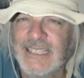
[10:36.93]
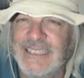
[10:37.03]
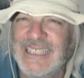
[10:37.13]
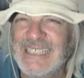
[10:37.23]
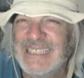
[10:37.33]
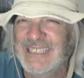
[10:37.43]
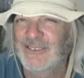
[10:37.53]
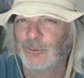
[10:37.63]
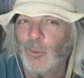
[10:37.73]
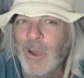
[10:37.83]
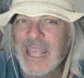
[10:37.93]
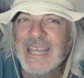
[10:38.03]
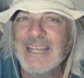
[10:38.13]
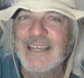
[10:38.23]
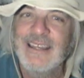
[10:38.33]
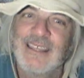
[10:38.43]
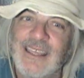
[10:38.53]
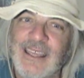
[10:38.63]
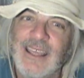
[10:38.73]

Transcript: Just when